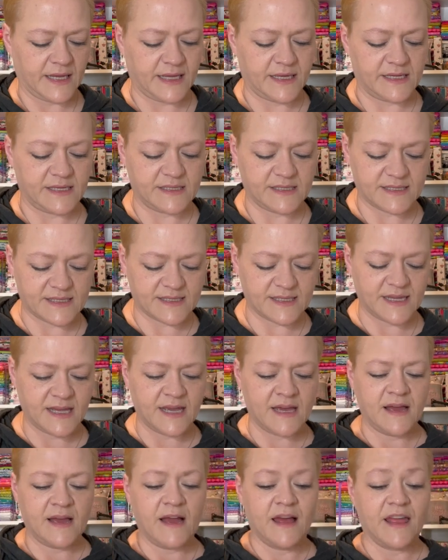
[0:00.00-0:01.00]
is
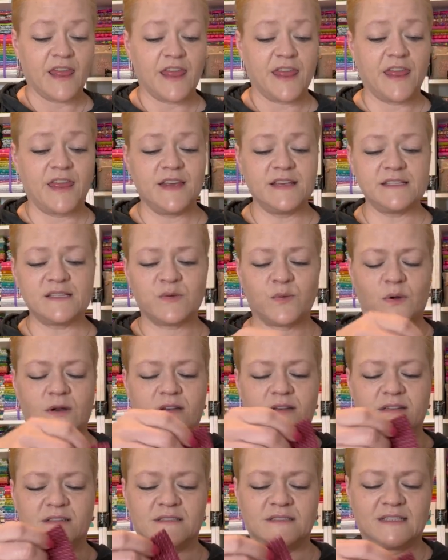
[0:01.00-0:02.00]
this
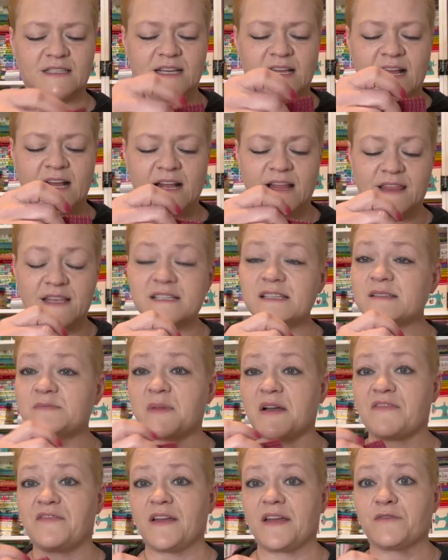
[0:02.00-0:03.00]
one. This is
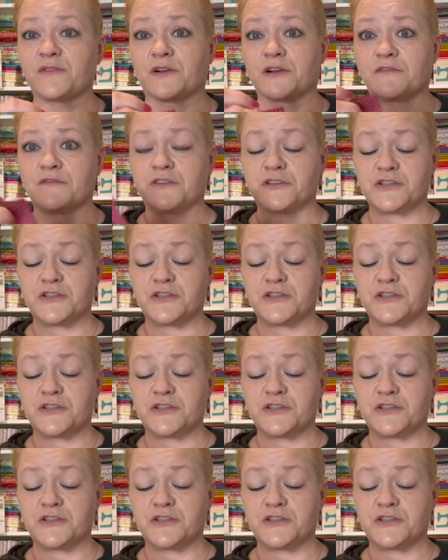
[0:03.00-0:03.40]
my favorite of the